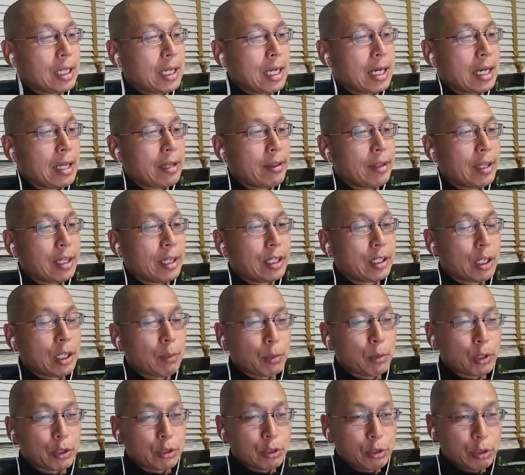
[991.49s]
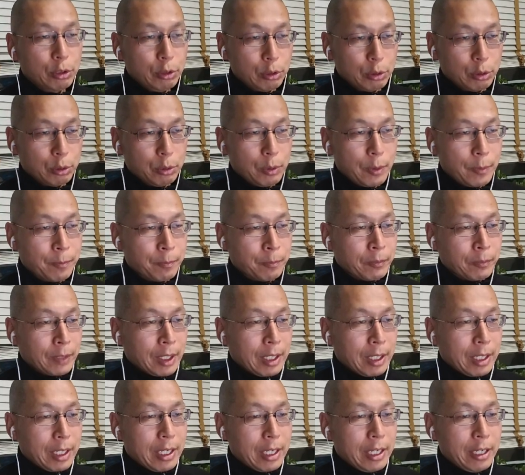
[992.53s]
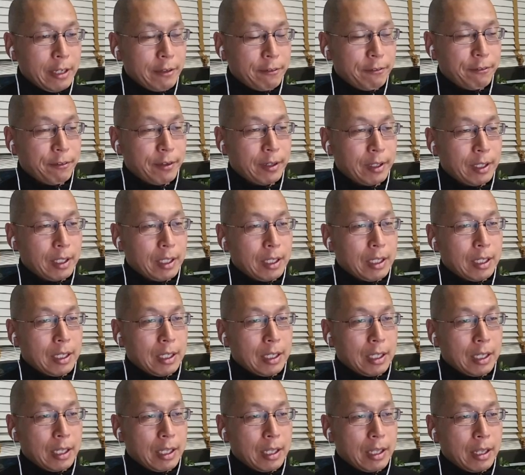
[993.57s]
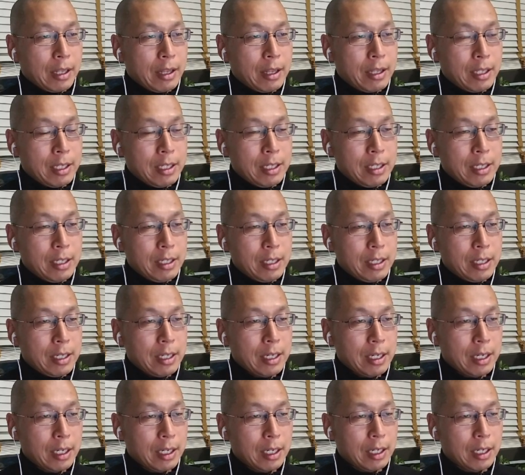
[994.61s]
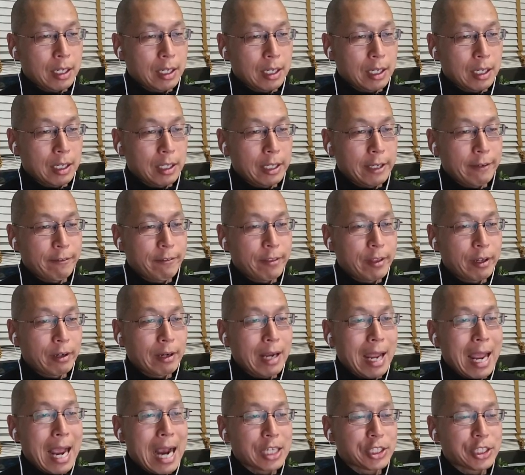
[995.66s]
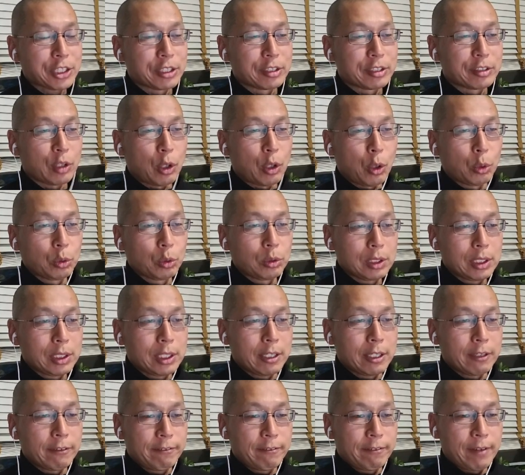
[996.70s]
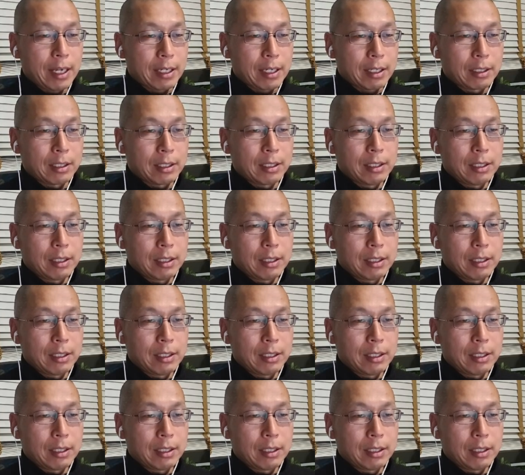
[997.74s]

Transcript: And then number two, if if their actions only affect